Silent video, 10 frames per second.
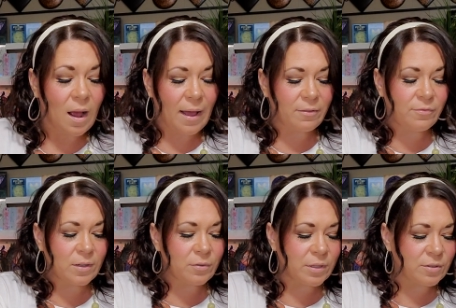I
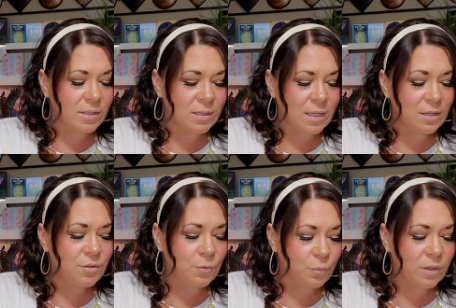feel there's a need
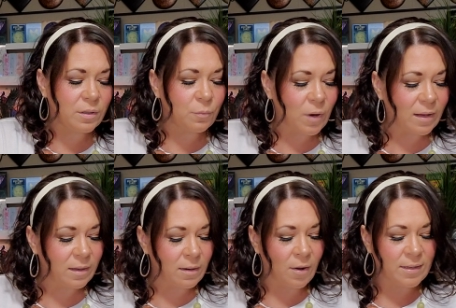to really
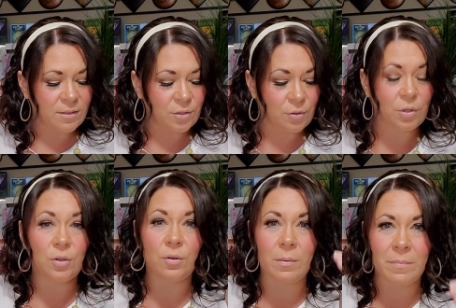recognize your,
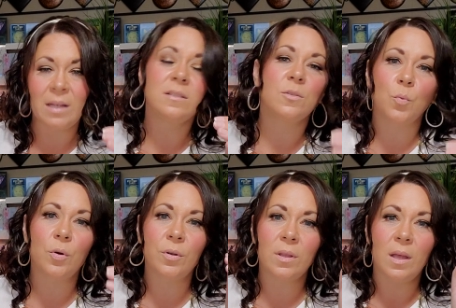your immense
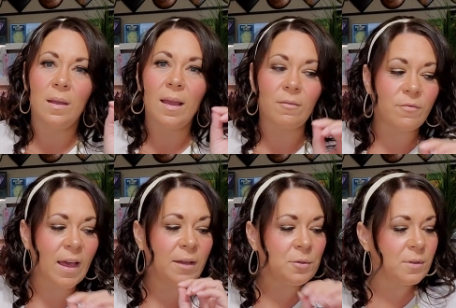worth and
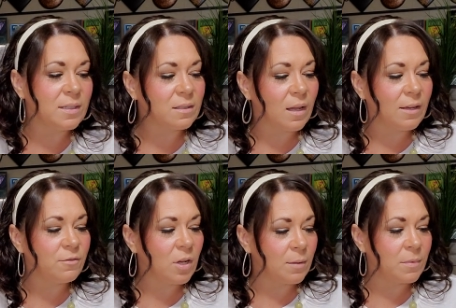value this
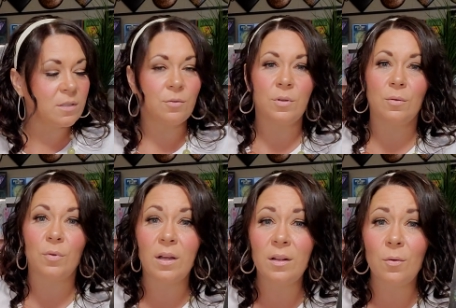lifetime. And so get
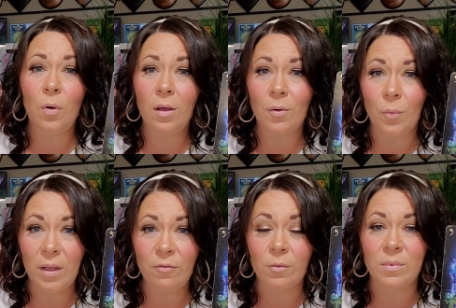ready to walk
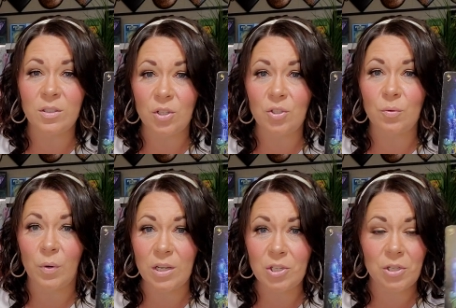away from a
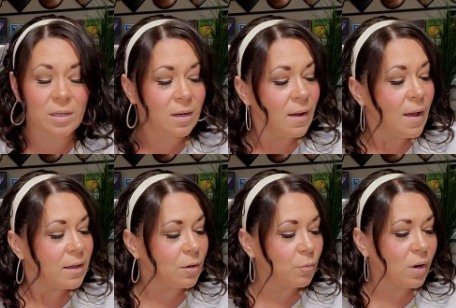situation.
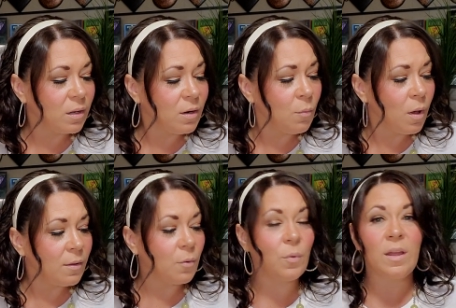Get ready to
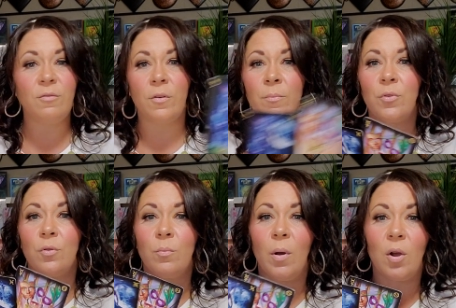walk away from
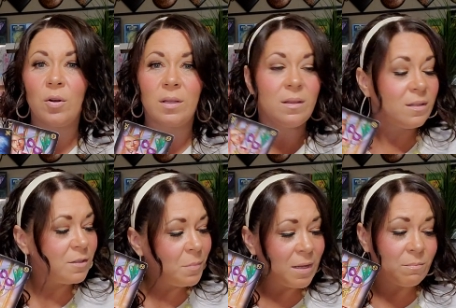third party. This
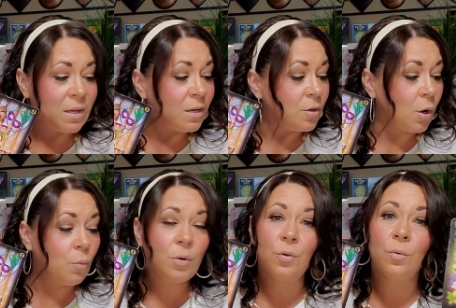might mean
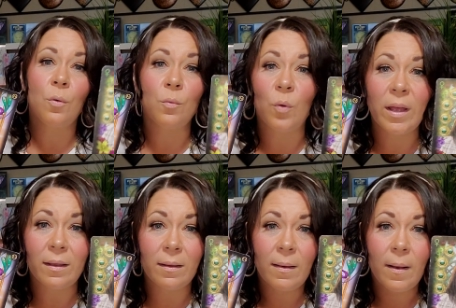going your own way.